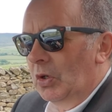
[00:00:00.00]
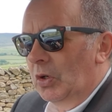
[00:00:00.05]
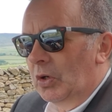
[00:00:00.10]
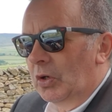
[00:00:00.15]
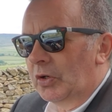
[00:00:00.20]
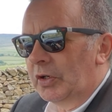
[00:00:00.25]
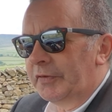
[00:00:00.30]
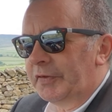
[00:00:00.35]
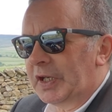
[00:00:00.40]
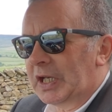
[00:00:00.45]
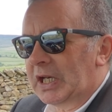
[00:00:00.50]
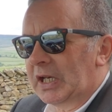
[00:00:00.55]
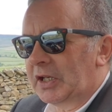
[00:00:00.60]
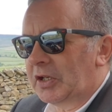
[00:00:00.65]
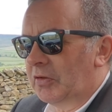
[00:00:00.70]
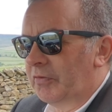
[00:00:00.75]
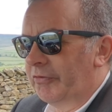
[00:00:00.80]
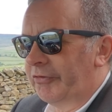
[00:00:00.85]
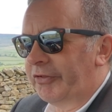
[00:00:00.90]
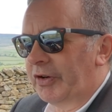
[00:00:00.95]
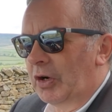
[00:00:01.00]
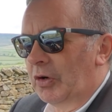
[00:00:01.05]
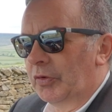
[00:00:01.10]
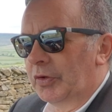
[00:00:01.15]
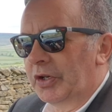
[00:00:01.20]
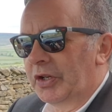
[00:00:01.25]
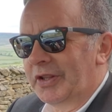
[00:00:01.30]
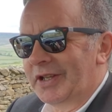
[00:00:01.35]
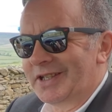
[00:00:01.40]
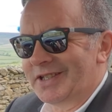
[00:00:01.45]
or if you click on
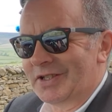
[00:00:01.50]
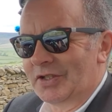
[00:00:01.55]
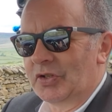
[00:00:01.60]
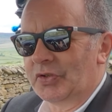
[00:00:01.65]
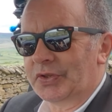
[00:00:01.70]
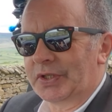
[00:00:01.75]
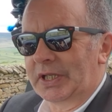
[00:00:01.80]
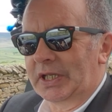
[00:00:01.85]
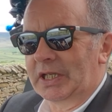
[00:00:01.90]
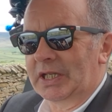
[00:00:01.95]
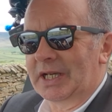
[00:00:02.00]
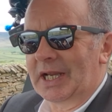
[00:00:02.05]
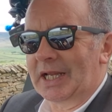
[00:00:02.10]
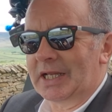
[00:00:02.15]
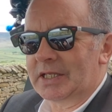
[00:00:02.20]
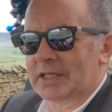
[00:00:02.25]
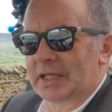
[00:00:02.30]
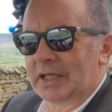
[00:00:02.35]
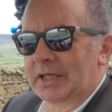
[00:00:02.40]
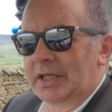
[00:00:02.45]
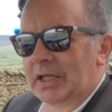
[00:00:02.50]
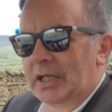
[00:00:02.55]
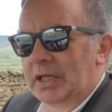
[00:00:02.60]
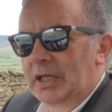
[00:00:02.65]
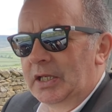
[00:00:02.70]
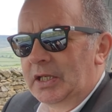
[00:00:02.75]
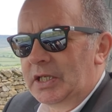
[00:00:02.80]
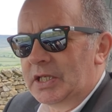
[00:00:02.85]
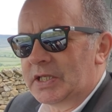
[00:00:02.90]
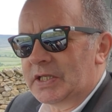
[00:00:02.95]
phone and there's nothing connected,
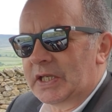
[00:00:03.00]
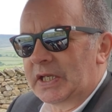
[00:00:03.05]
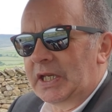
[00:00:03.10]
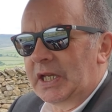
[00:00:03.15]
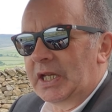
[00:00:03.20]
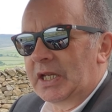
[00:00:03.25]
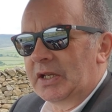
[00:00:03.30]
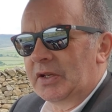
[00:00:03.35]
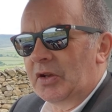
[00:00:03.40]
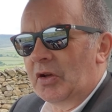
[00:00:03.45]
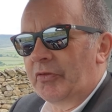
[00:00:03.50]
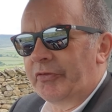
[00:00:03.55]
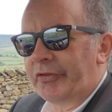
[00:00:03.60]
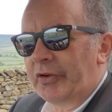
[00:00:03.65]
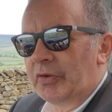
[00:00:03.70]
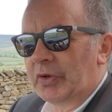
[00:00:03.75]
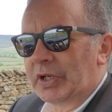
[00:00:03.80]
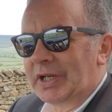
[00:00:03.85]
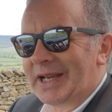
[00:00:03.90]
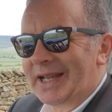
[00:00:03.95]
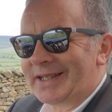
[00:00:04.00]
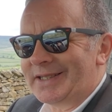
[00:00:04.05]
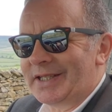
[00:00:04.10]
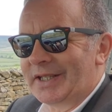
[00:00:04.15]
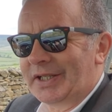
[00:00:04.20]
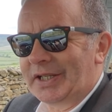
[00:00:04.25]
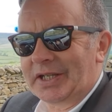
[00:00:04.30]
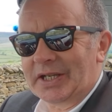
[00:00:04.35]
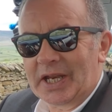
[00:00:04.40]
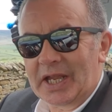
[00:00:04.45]
you see here no phone
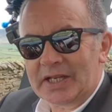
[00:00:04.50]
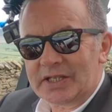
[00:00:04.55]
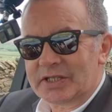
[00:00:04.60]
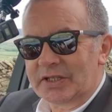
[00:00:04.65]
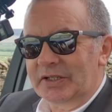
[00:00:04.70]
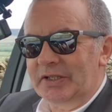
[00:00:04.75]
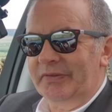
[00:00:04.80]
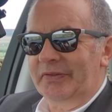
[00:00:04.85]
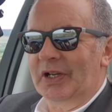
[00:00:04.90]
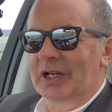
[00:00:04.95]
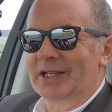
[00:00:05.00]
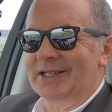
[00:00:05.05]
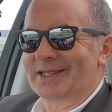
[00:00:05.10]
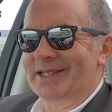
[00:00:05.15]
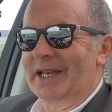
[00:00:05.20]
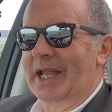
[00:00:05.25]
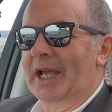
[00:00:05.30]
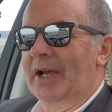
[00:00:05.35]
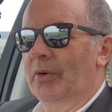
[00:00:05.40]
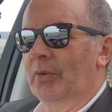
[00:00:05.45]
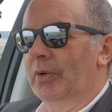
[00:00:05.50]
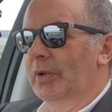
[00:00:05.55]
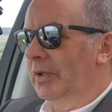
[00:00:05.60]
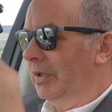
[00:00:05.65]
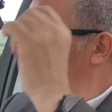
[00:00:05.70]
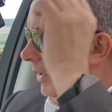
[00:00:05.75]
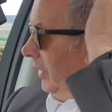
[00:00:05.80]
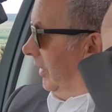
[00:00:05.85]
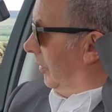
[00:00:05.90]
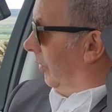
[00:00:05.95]
connected, connect a device now.
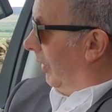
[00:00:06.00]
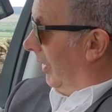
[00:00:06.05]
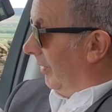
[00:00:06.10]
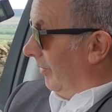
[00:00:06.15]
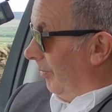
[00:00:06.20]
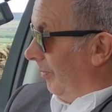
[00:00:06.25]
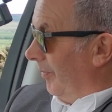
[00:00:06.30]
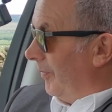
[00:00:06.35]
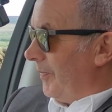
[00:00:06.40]
Well,